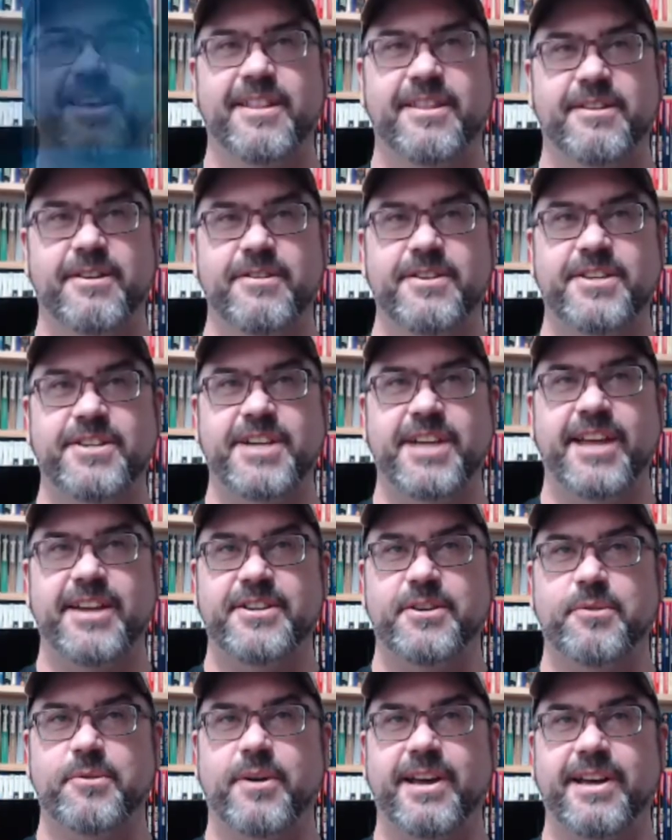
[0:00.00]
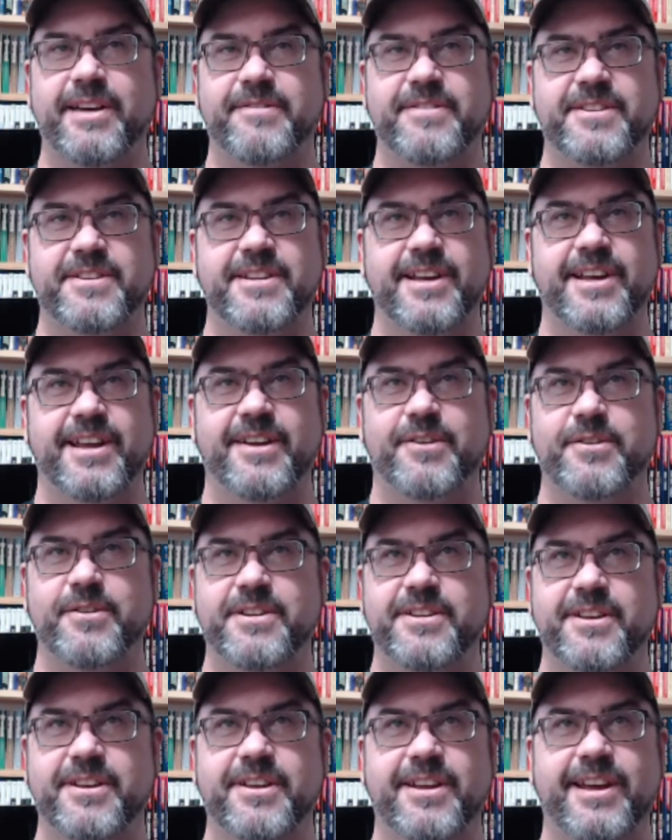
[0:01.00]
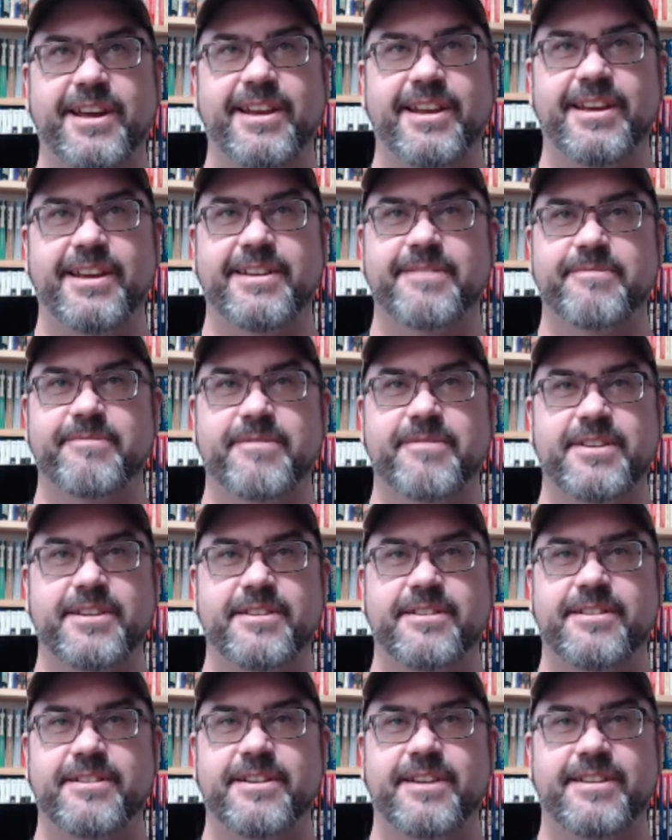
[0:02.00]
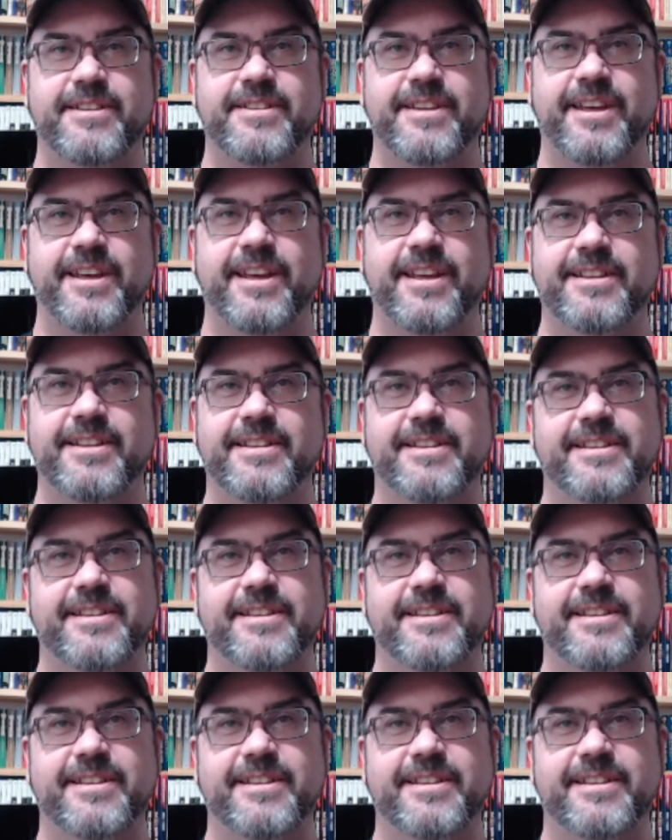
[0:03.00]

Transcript: Throwing shade at your wife is not always a good idea. Just saying.